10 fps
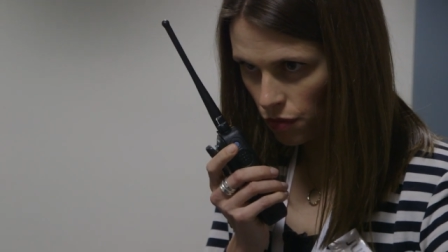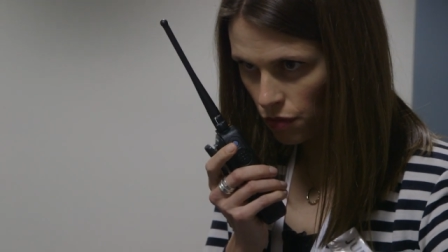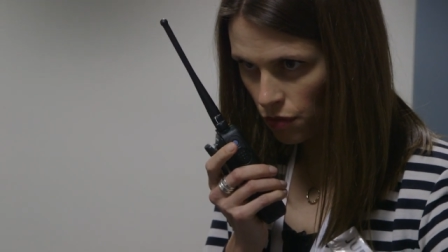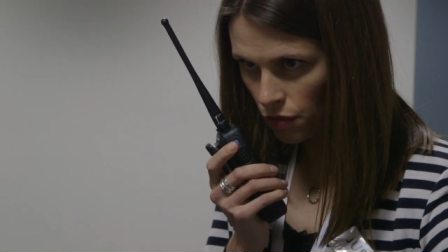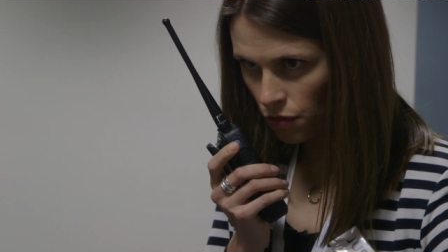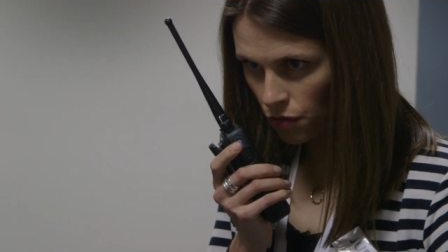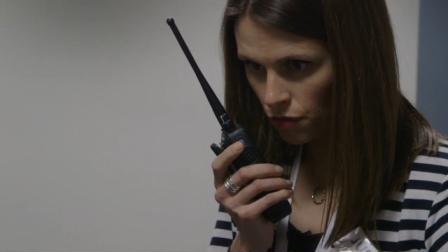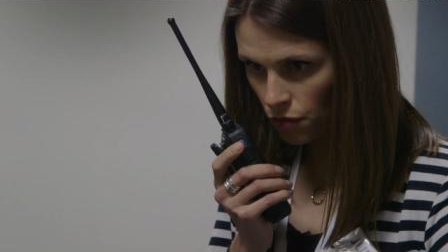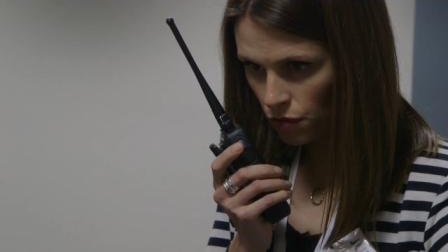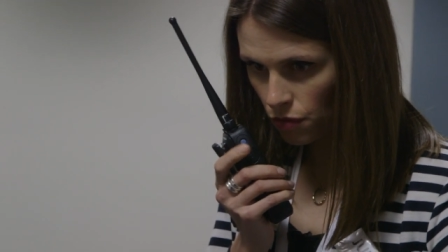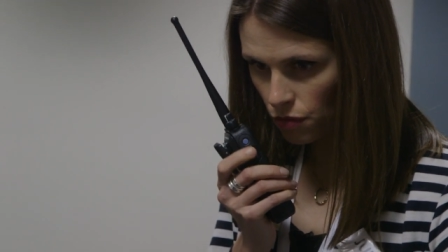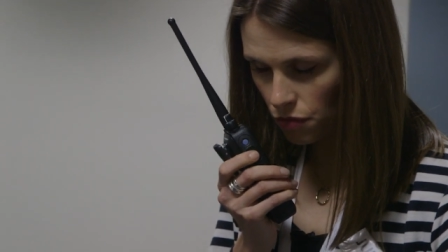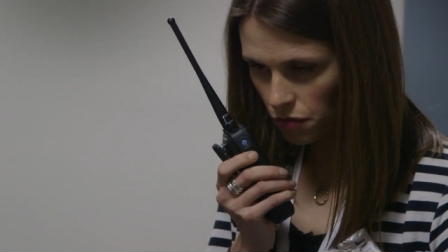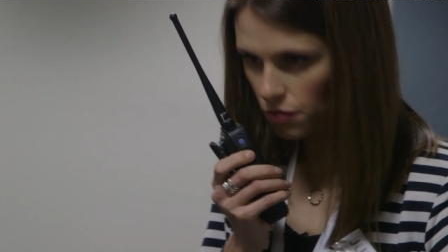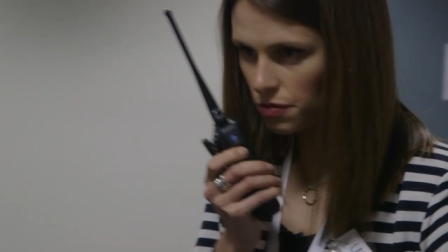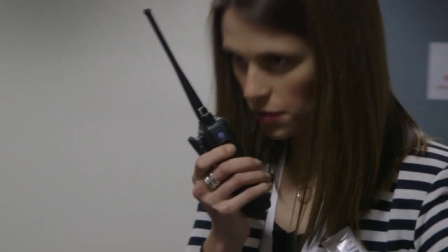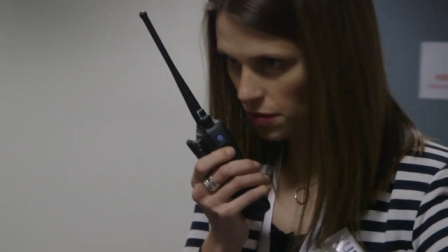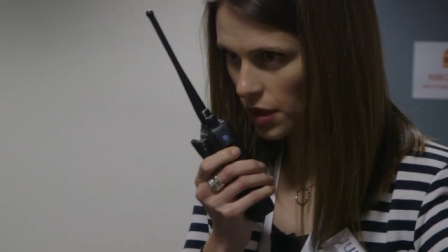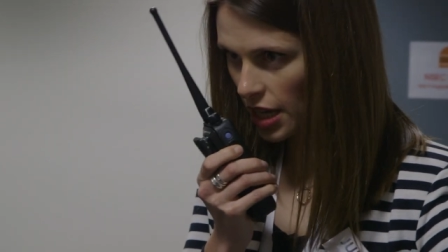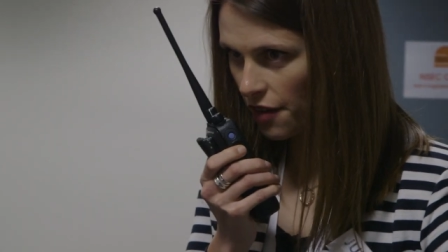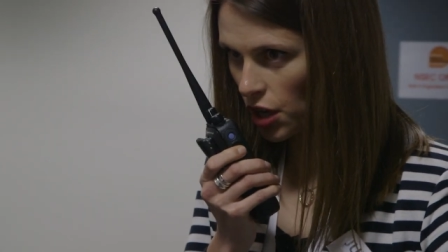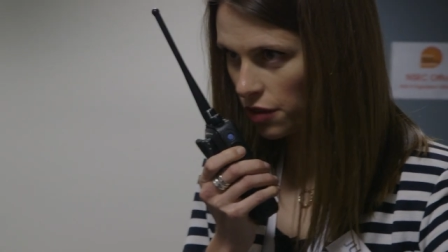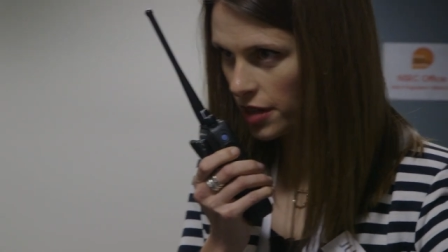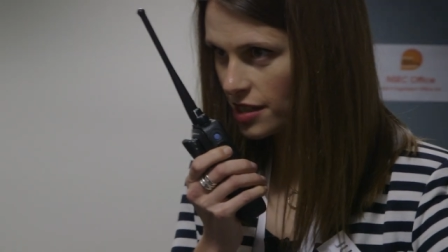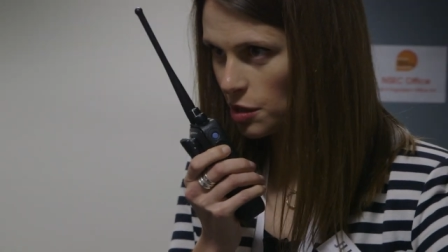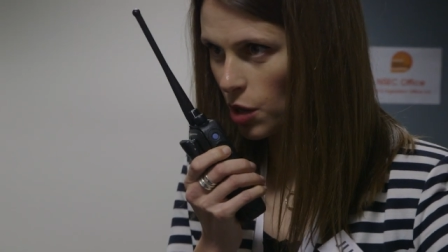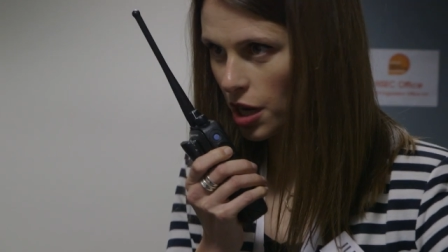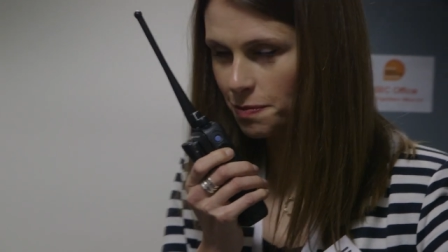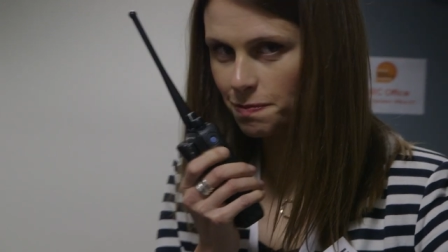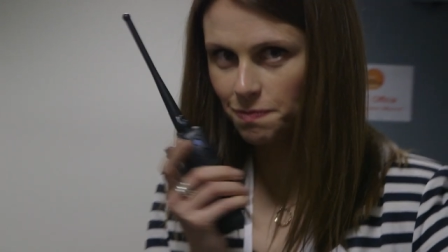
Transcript: Yeah, all good. Carry on, as you were.